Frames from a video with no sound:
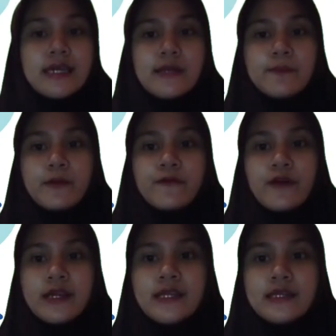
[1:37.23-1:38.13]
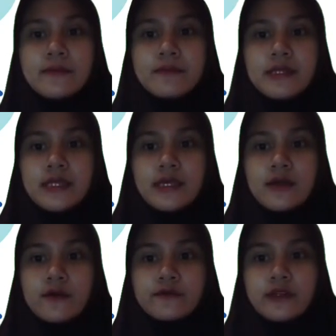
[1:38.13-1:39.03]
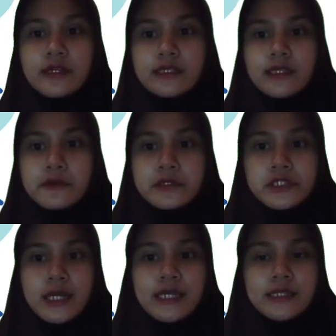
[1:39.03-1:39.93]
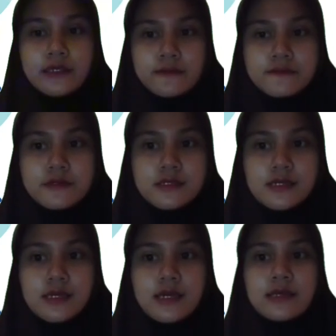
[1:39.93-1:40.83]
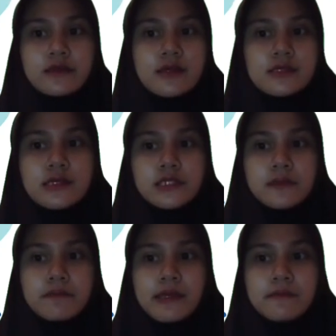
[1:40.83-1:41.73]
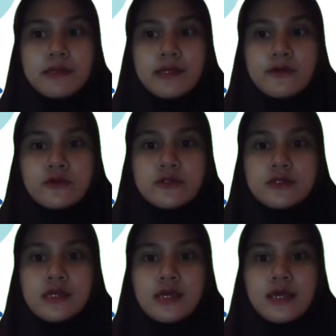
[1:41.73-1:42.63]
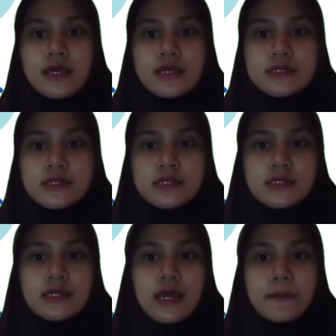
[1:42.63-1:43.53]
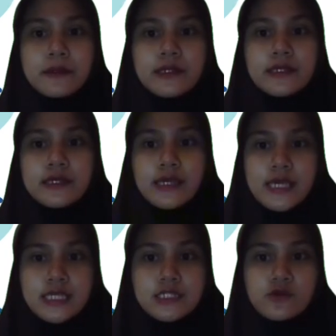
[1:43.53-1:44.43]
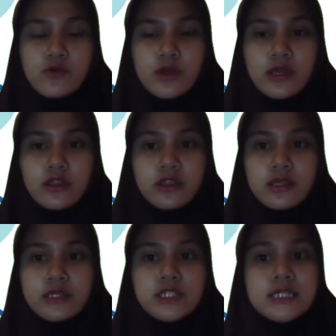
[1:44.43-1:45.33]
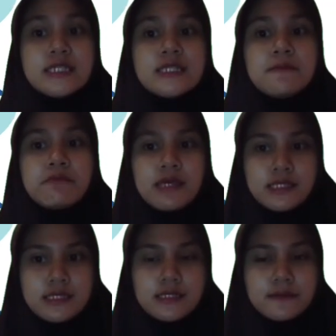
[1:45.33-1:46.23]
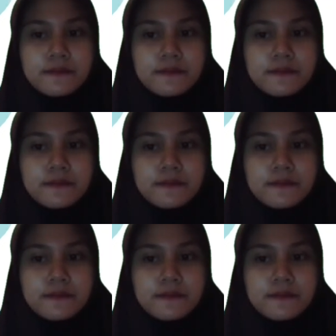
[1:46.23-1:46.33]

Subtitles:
In providing the meaning of target language items, translation may be used, as is commonly the case with the GT method.